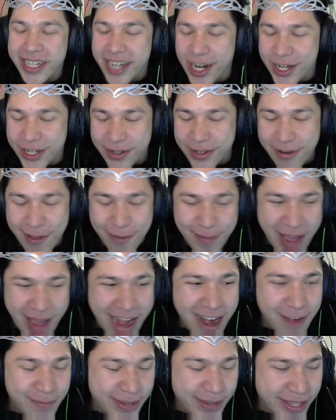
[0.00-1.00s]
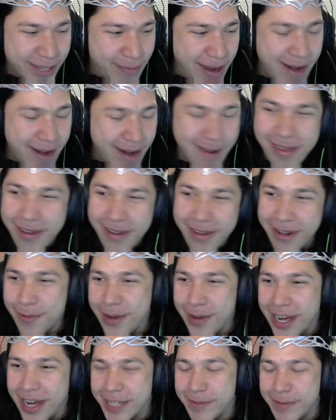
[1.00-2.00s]
nature inspired. But the parasitic right.
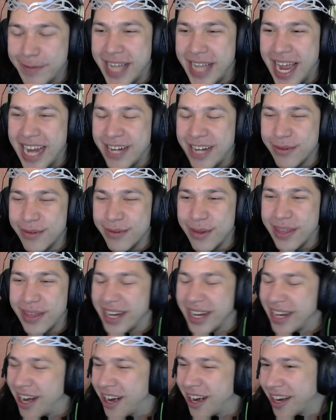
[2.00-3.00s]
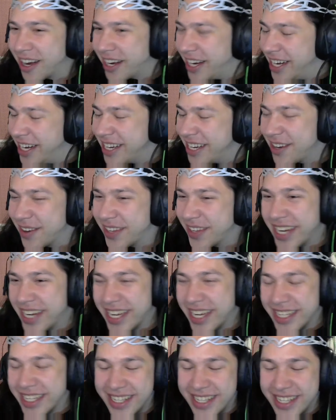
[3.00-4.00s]
wasps, I don't think are uh, nearly
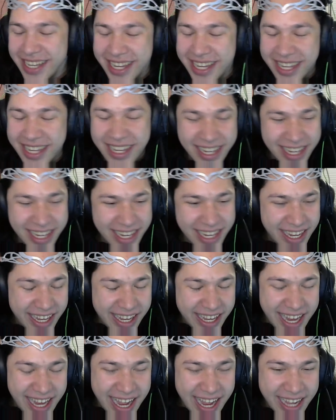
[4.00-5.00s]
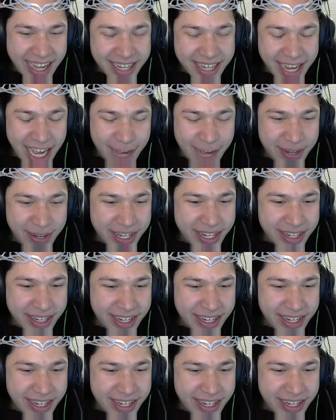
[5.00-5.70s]
as uh, as common in,